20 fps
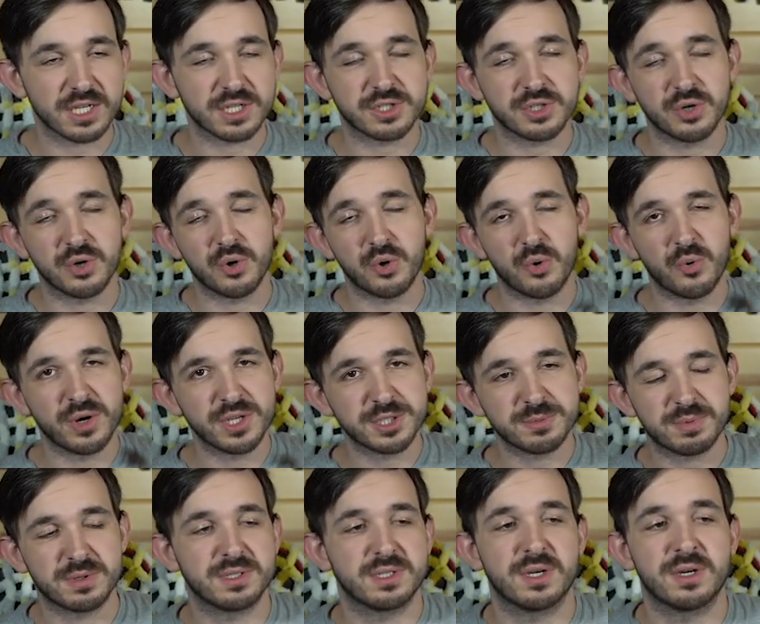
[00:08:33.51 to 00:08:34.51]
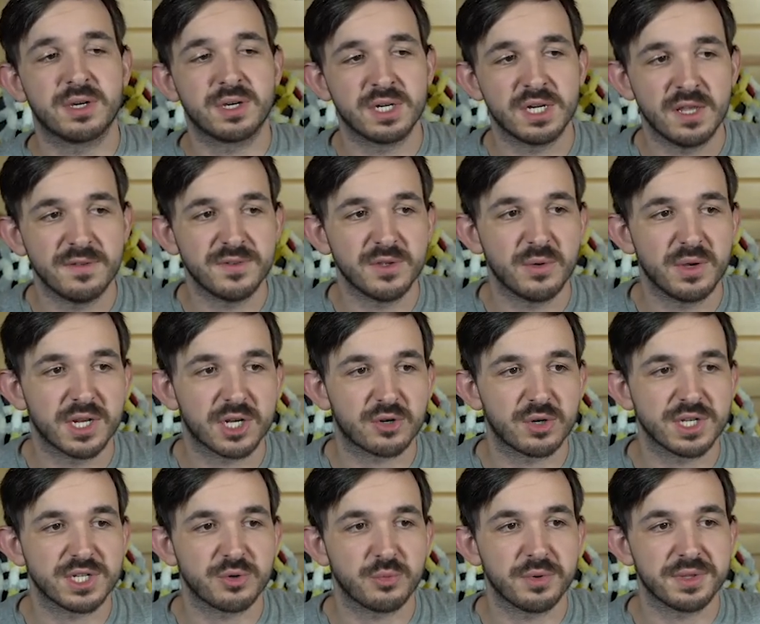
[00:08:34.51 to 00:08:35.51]
So once per turn, if you hit a
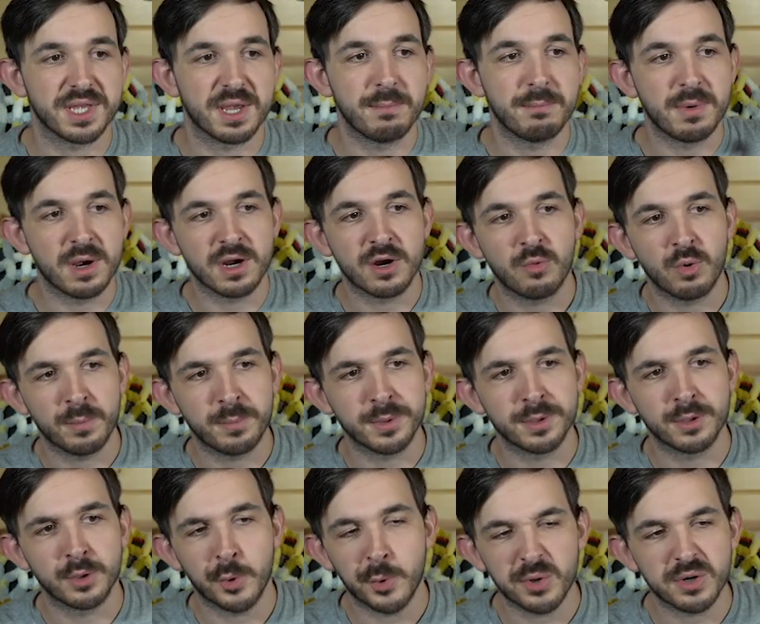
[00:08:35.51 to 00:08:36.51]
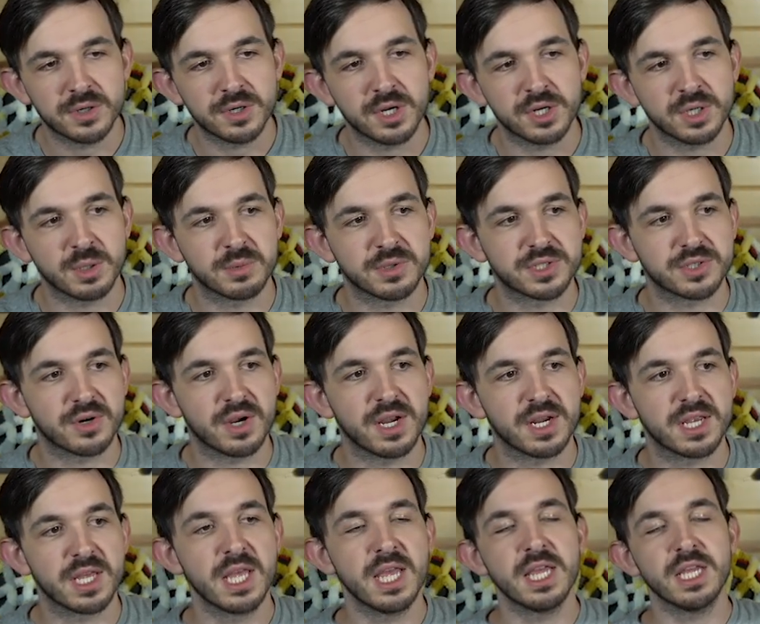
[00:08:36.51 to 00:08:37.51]
creature with a monk weapon or an unarmed
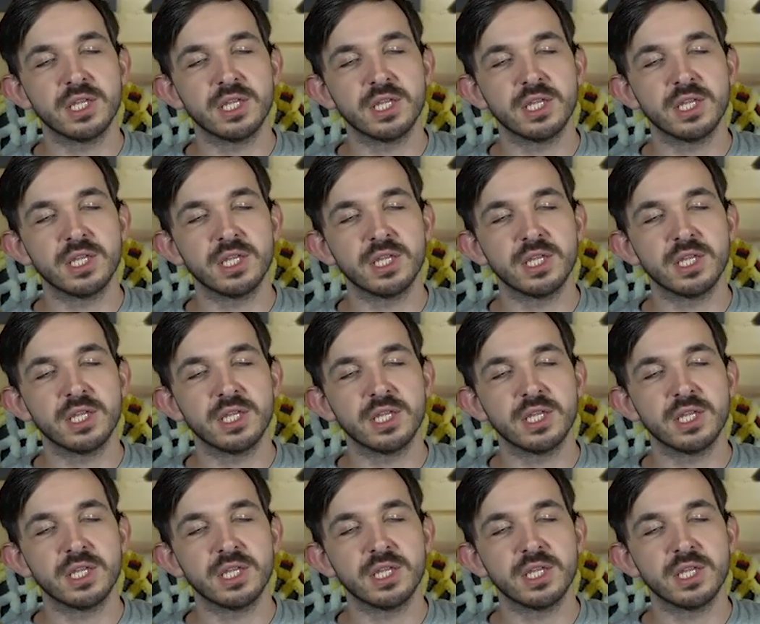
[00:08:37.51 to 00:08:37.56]
strike,